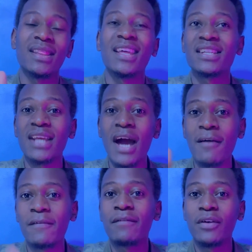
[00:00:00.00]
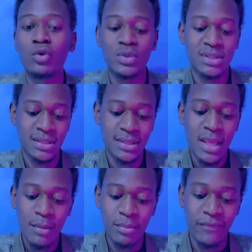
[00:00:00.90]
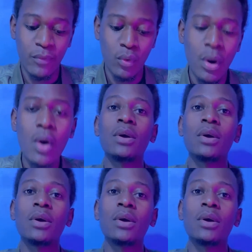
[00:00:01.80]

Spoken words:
that I've ever used before.